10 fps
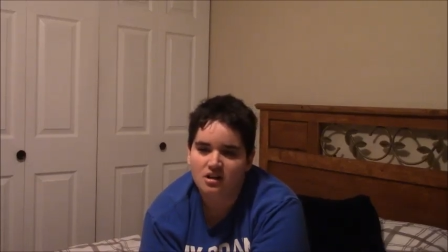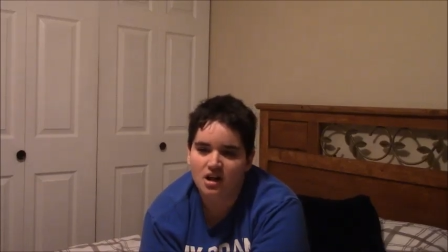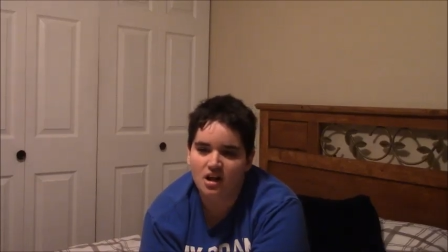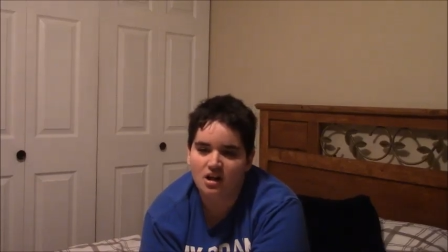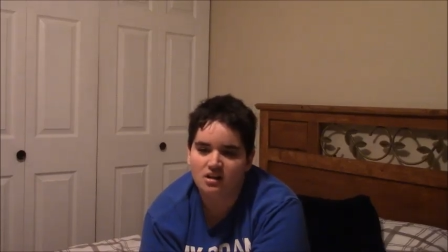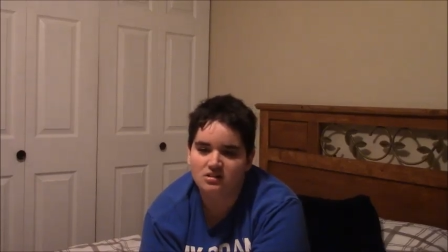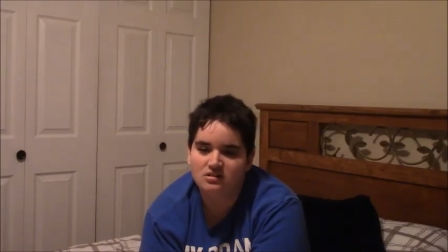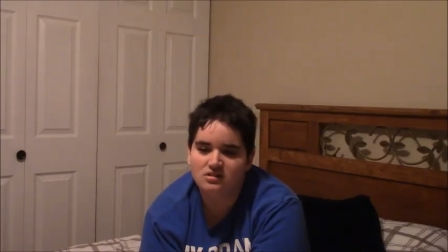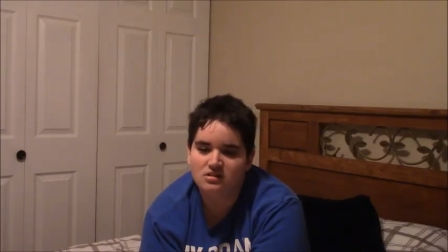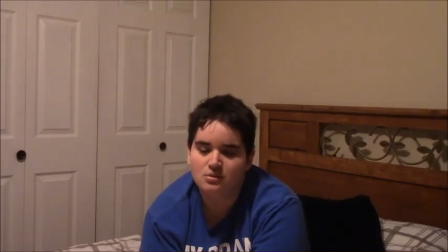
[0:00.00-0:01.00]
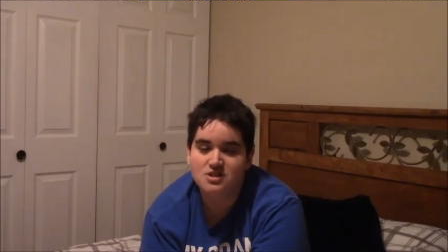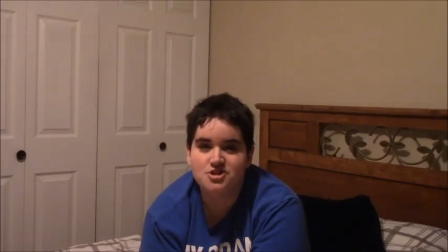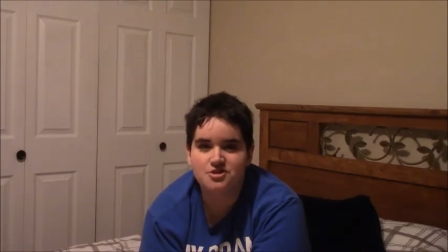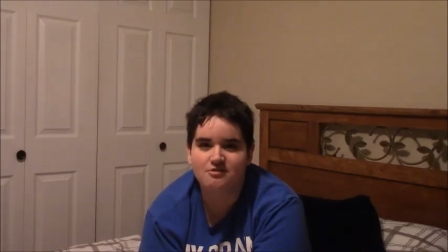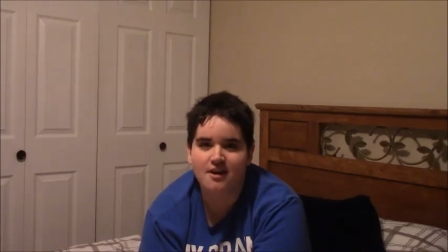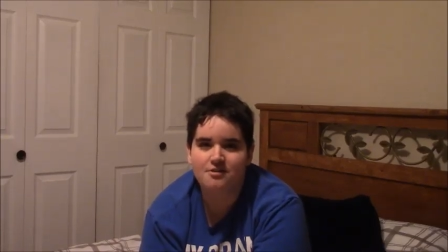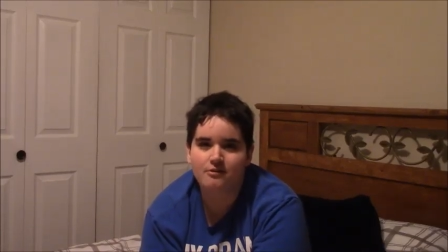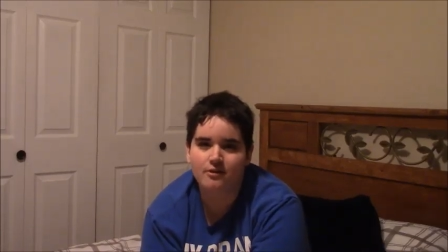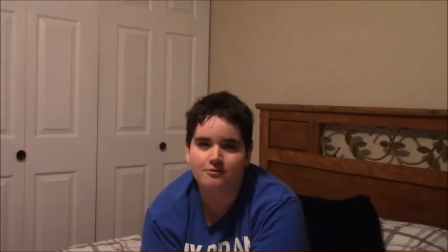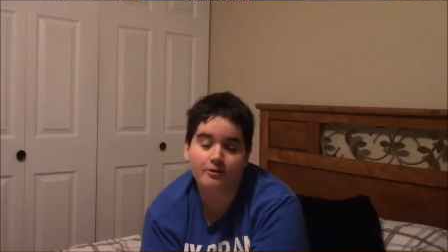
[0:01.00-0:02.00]
And when she read the
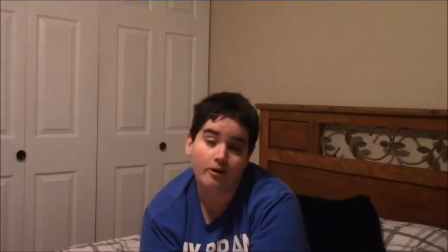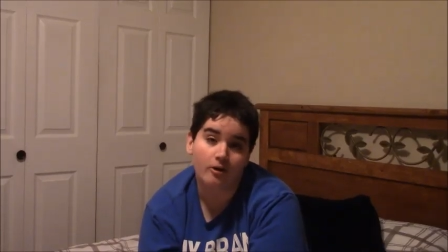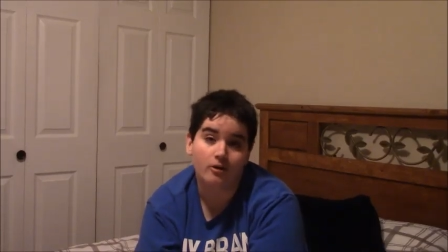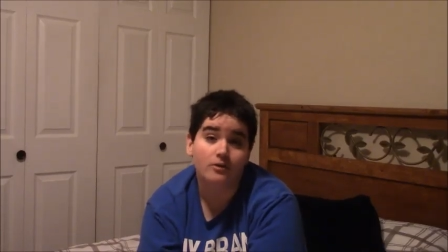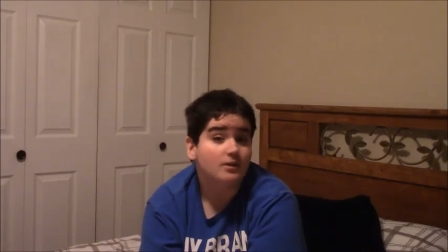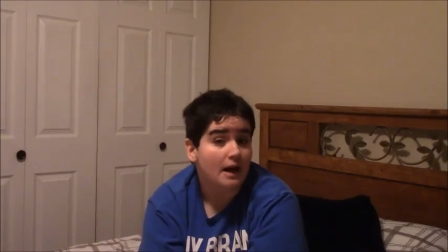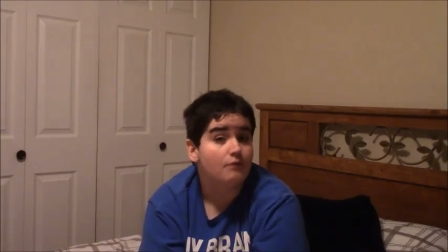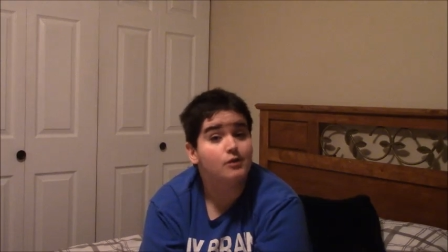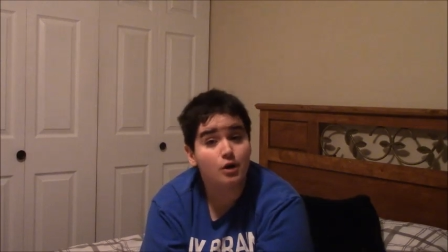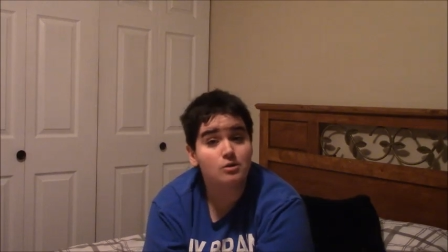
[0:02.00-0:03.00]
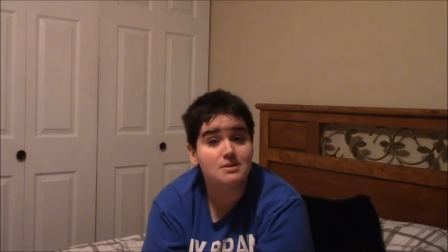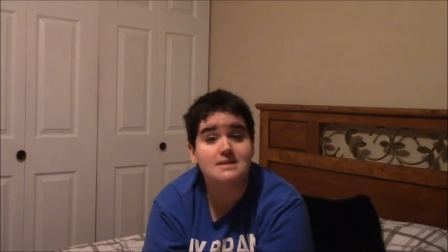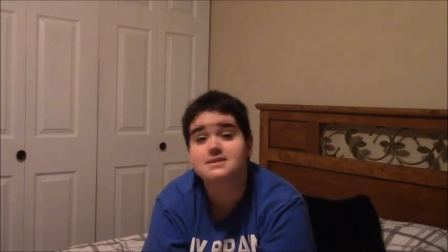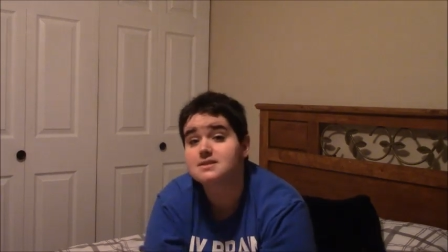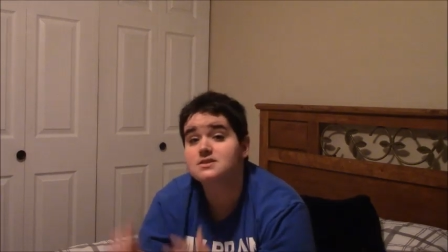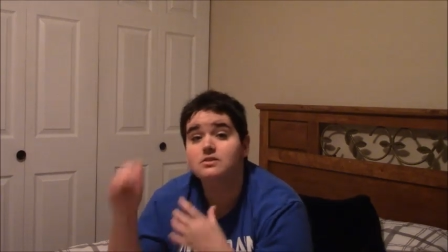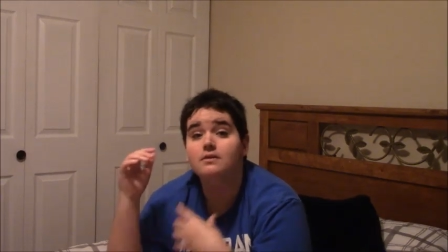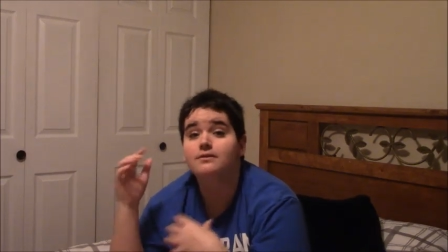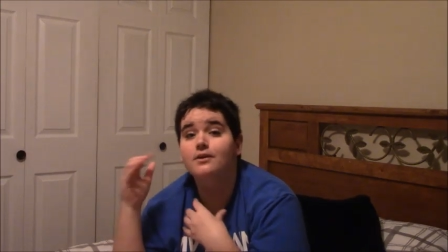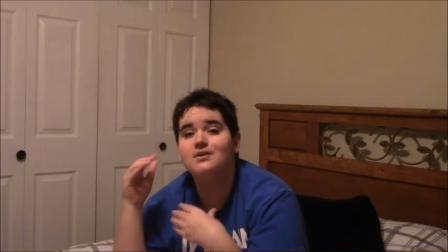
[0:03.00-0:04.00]
referral, now if you don't know what this is, the
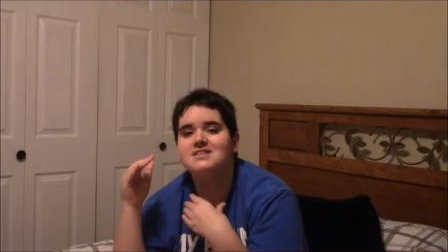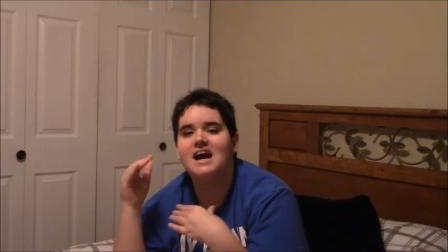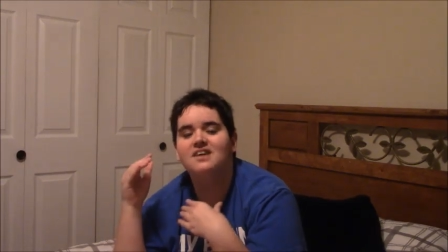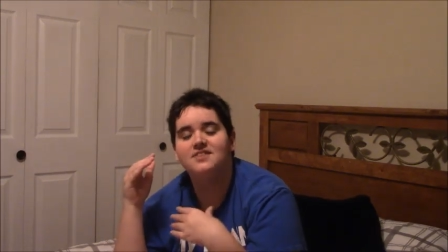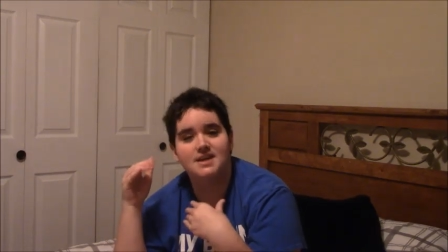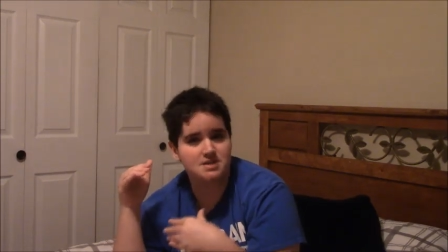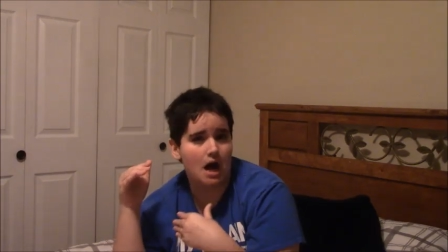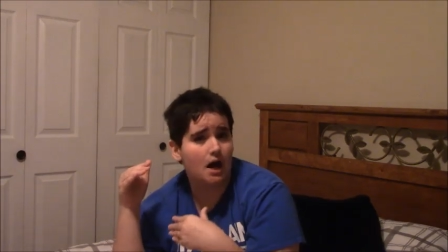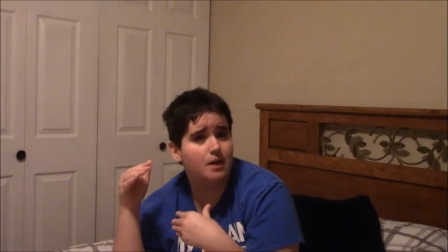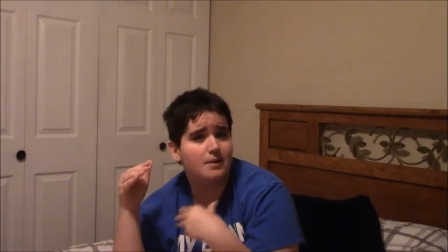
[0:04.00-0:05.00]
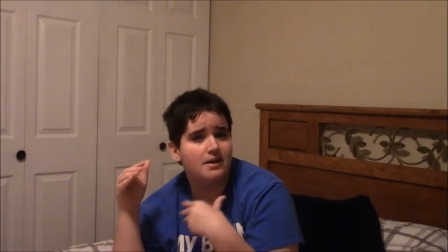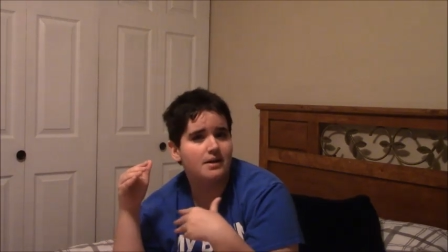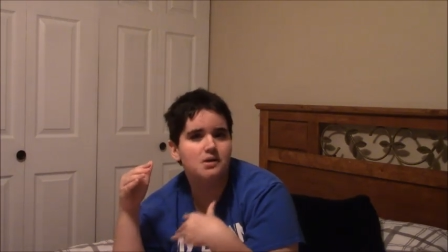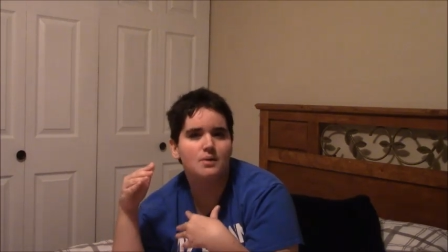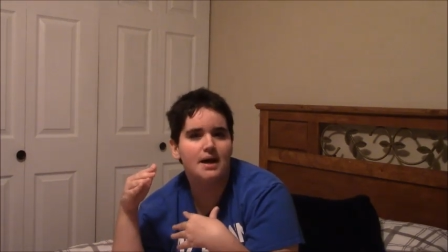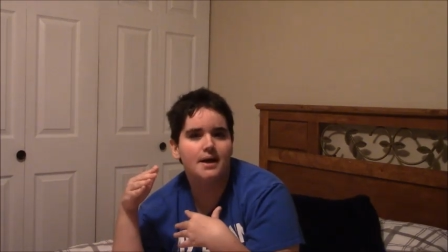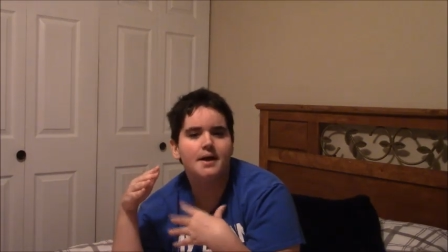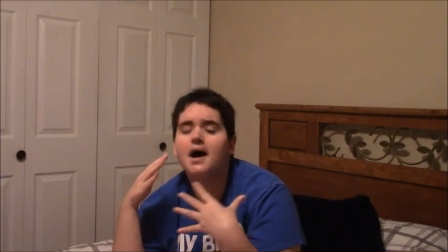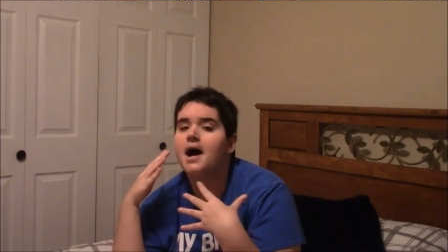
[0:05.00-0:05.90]
referral is kind of like a document in a way